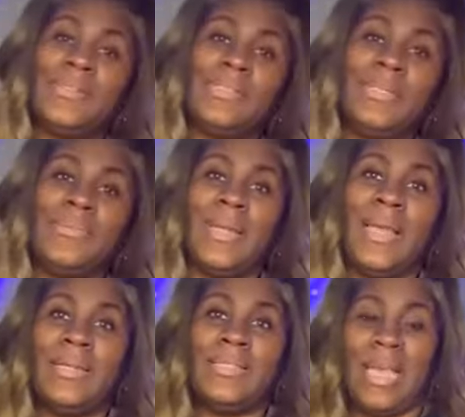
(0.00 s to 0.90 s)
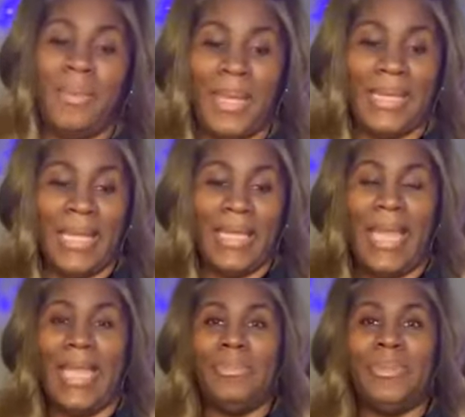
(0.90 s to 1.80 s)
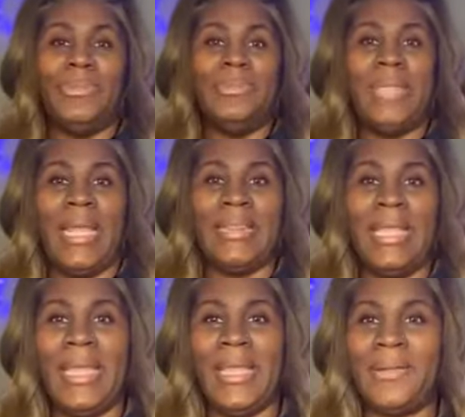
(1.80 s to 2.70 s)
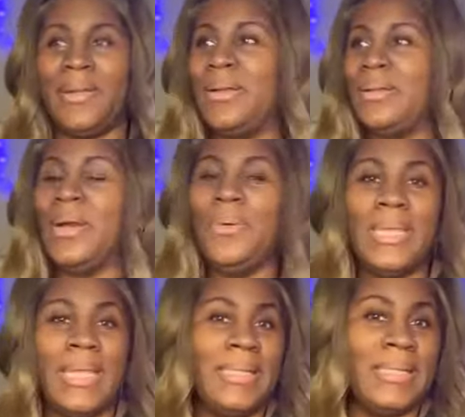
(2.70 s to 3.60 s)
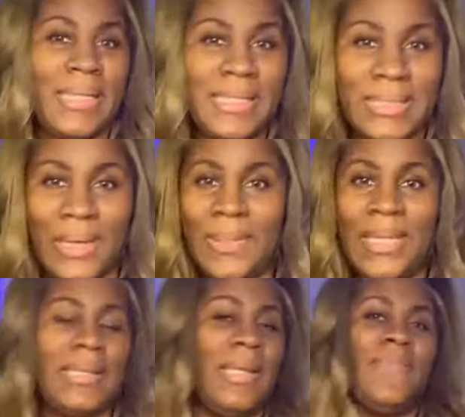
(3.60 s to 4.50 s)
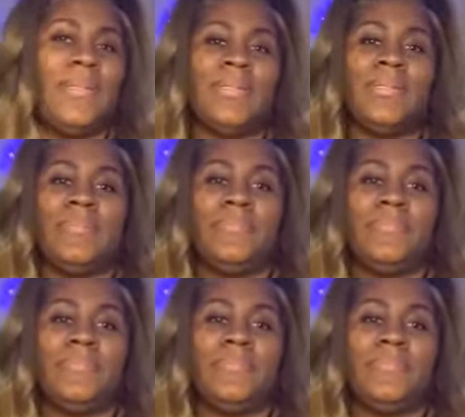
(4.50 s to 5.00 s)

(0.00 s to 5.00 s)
folks sitting around and talking about they can't move, they leg hurt, go get this, go get that for them.